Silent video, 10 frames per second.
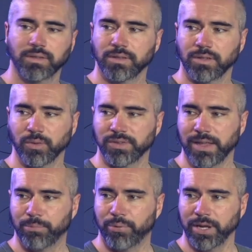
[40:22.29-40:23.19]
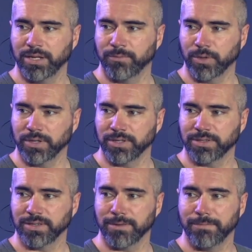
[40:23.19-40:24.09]
Don't stop praying for it just
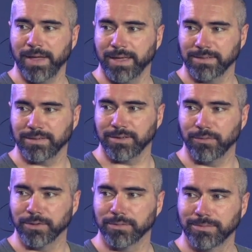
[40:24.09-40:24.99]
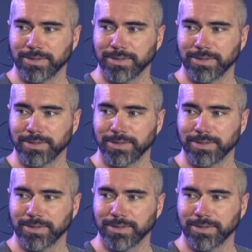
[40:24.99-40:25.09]
because the fast is over.